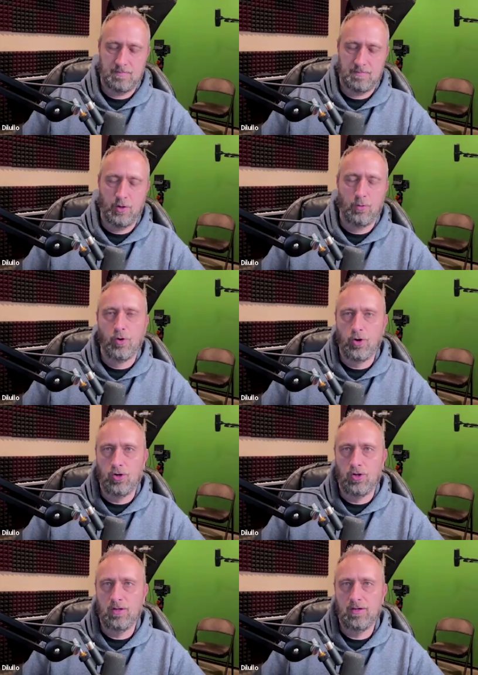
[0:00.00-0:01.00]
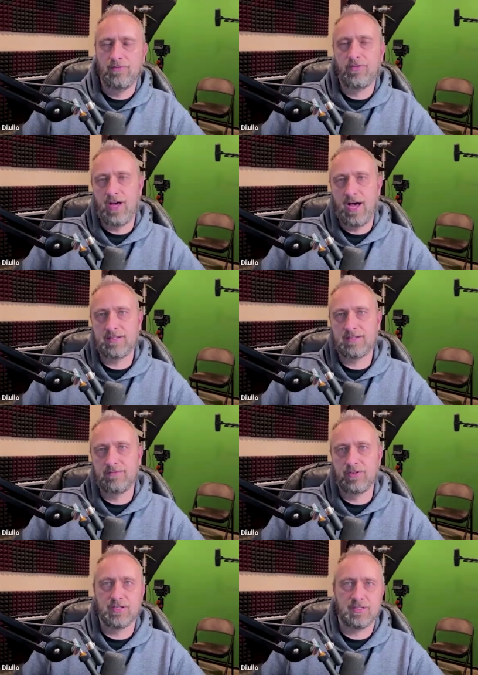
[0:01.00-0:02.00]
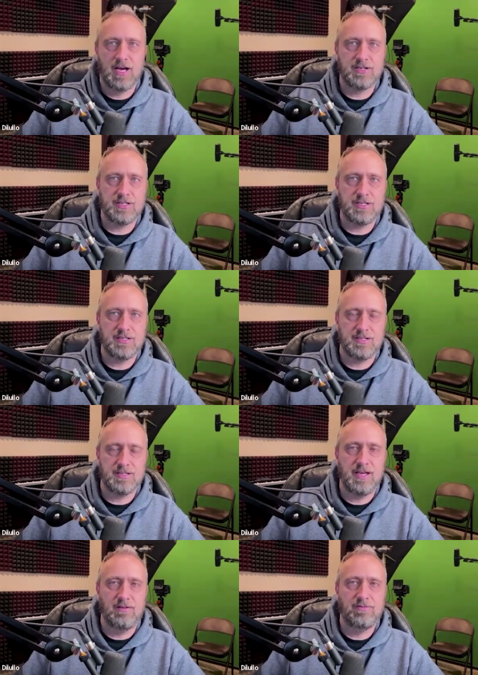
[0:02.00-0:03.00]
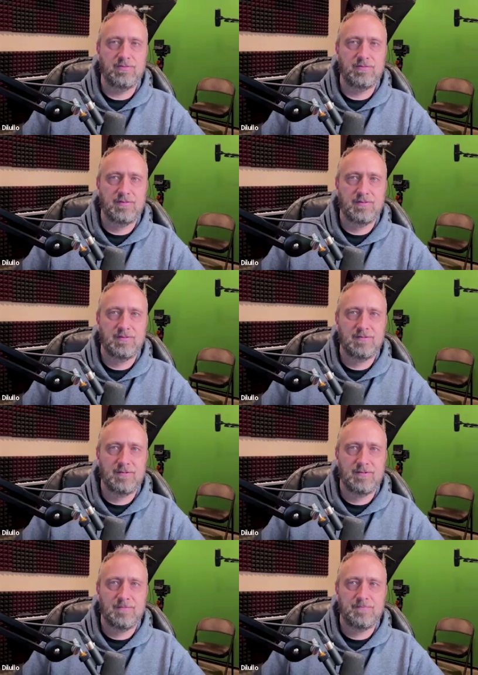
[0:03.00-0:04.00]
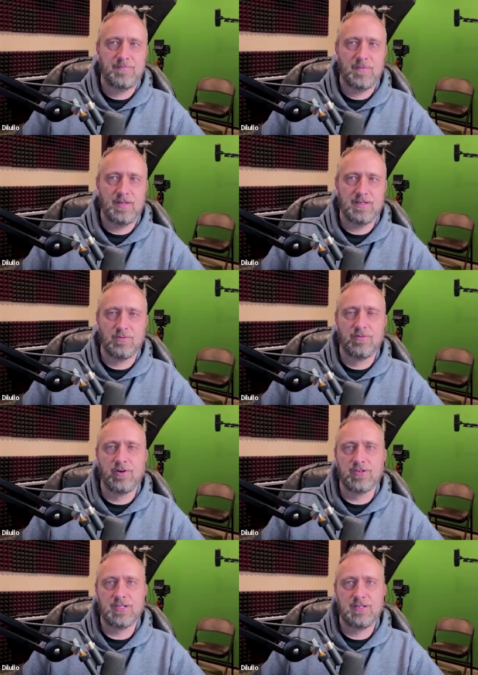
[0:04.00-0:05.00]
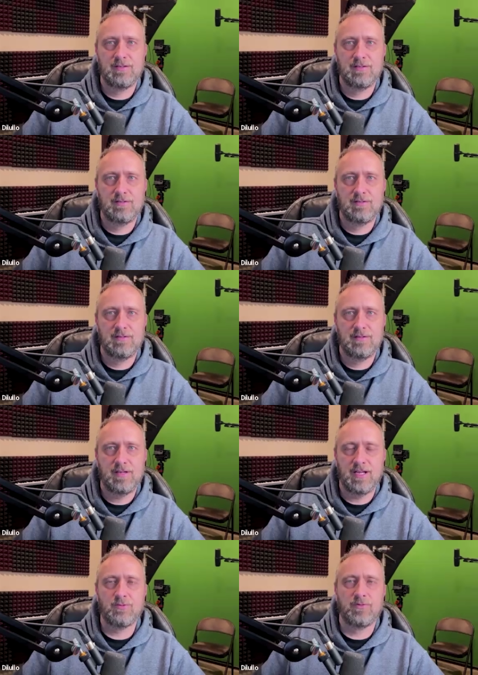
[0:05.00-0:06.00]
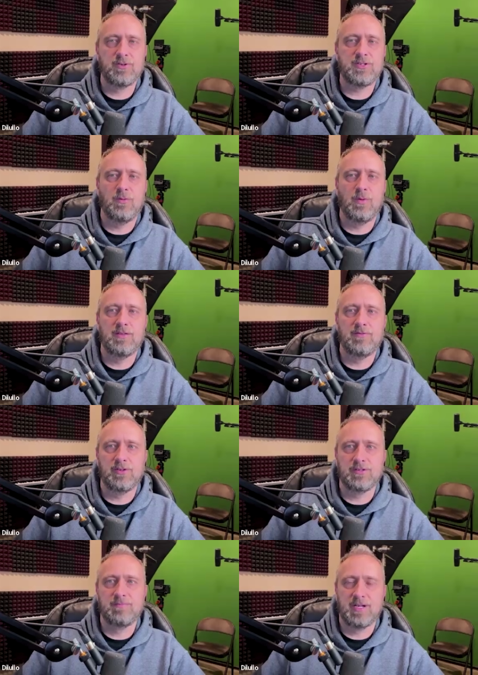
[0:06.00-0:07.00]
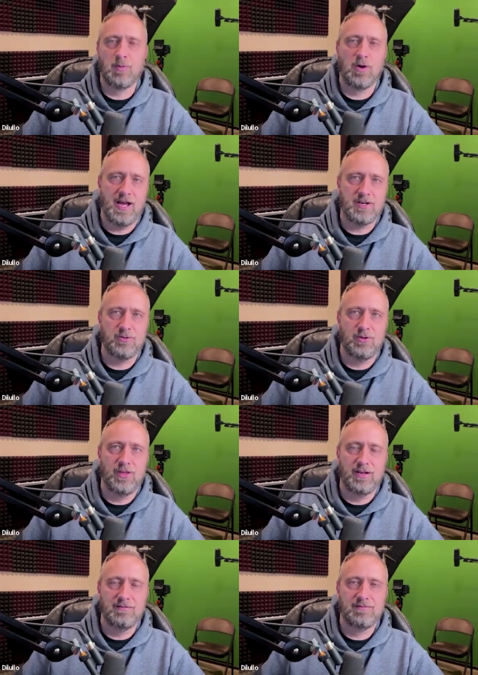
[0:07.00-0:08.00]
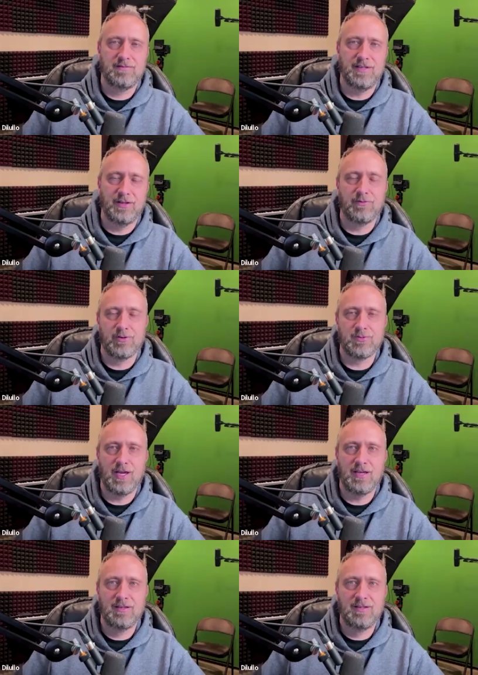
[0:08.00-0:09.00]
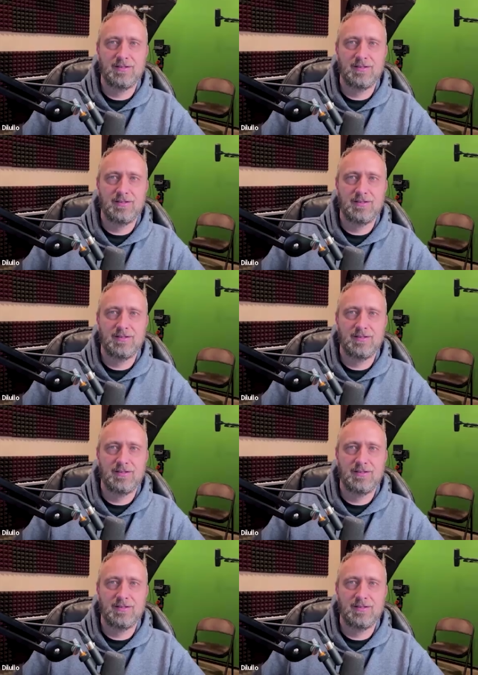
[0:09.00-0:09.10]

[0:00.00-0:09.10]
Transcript: role of thoughts versus consciousness itself is reversed. And it's reversed in a way that feels much more natural than the first way.